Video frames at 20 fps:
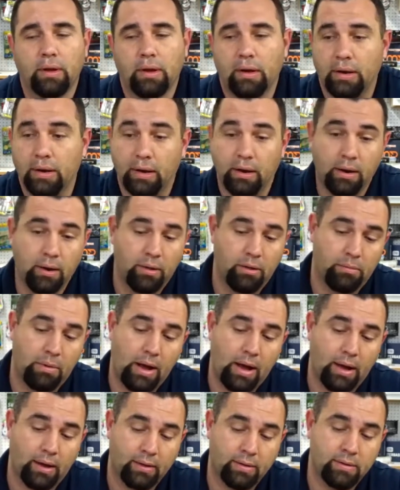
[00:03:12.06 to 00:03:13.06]
I need another
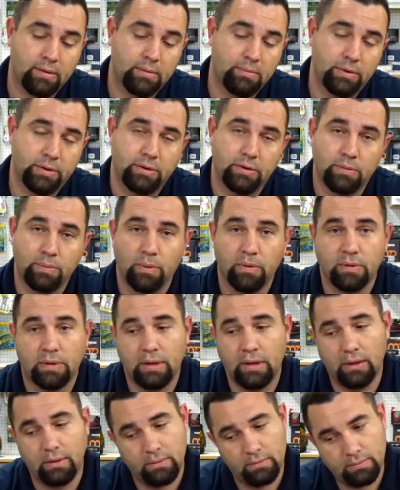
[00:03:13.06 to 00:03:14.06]
box, but you're supposed to
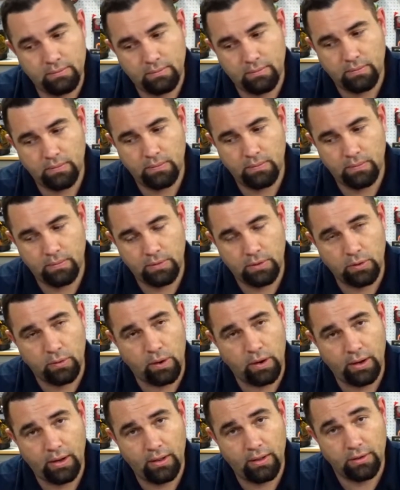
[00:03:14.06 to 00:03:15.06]
get the
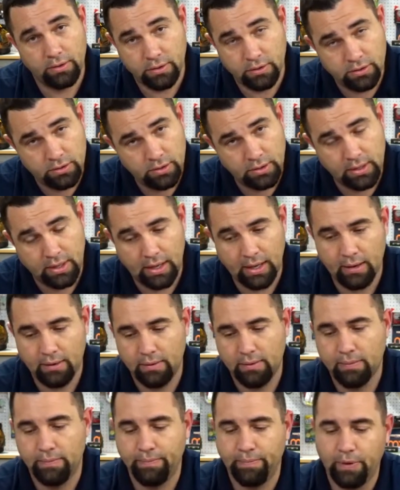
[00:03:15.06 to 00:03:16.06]
quantity that you should get,
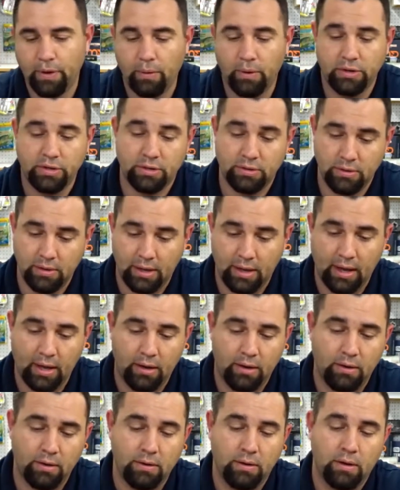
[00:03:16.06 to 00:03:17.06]
which
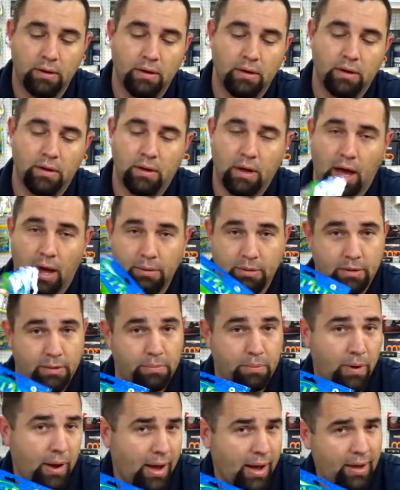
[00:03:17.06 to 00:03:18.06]
again, I'm
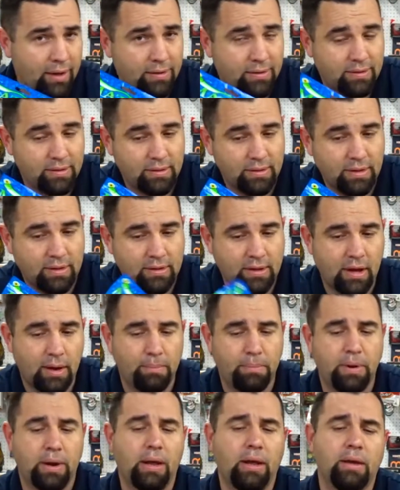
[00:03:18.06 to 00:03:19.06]
surprised this
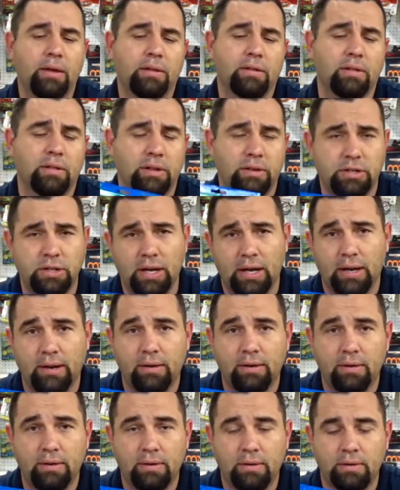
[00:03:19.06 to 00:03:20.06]
company is legit.
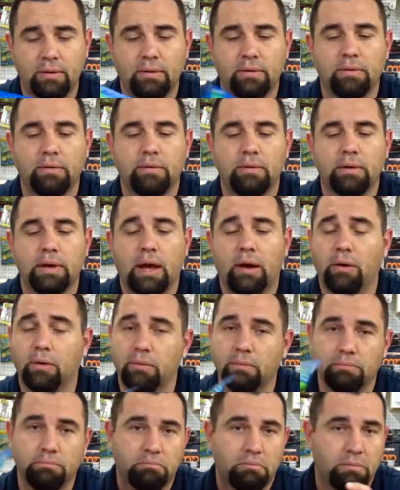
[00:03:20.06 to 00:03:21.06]
Now,
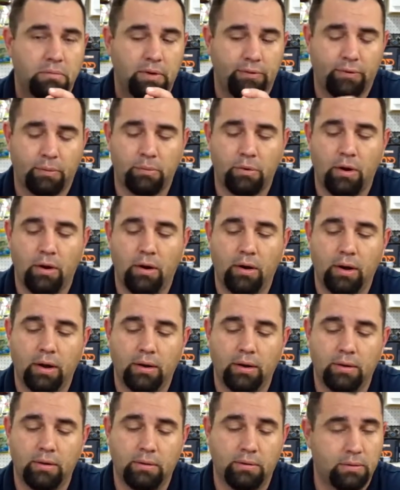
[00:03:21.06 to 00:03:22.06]
if I'm wrong, I
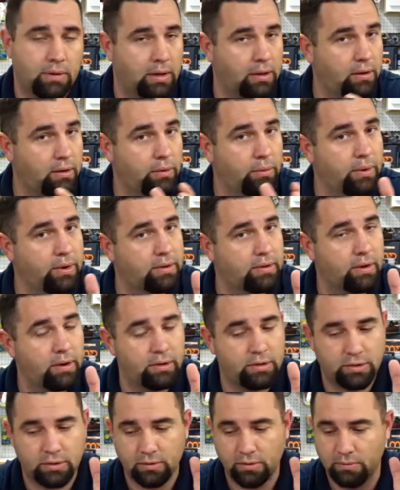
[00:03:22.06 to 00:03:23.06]
did a little
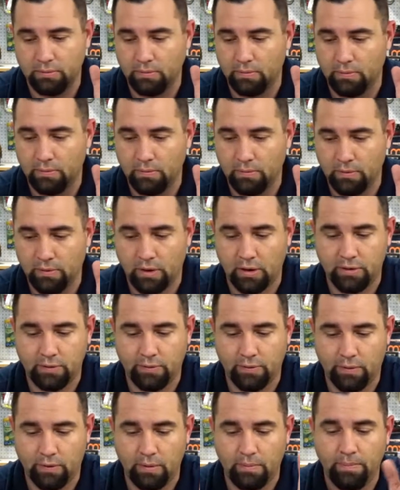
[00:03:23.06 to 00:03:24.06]
research, searched
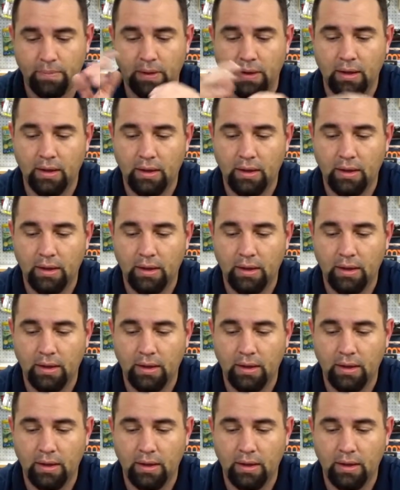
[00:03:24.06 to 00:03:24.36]
for them.